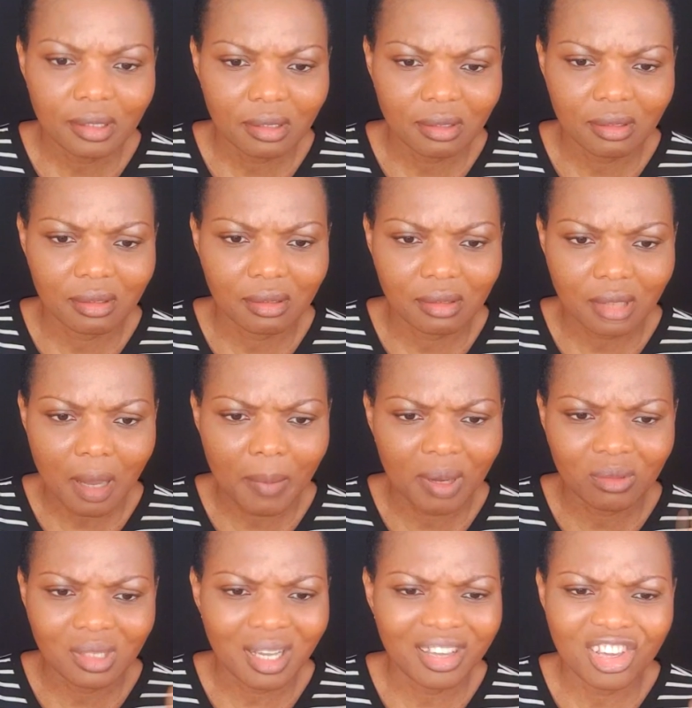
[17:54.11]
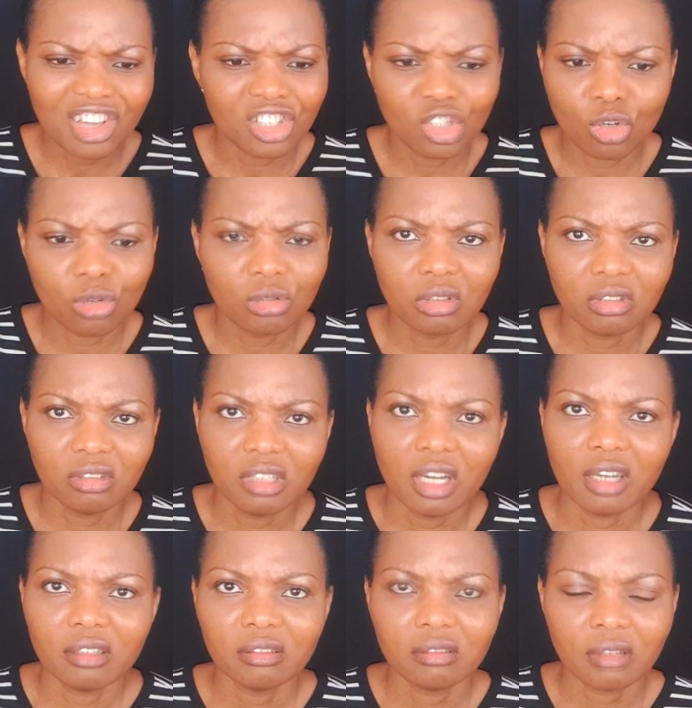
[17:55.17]
is about 10 years old.
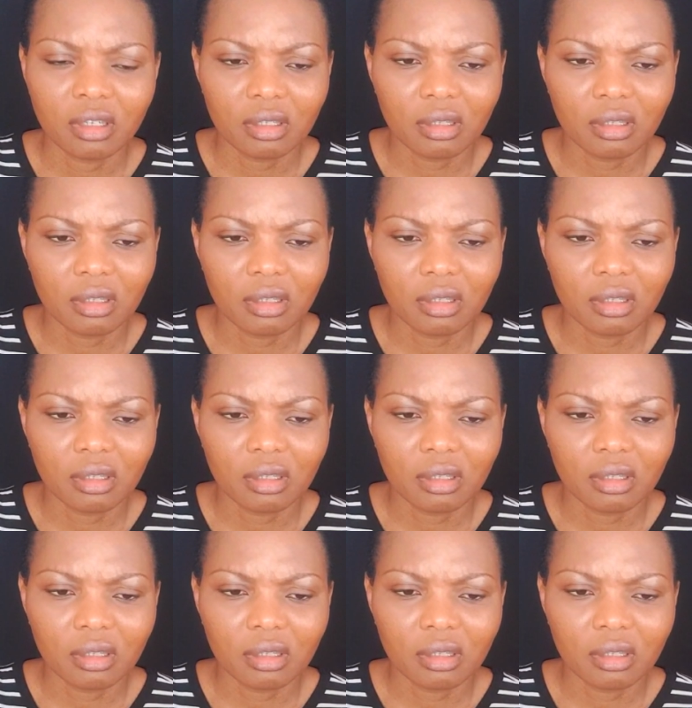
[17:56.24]
Yeah, I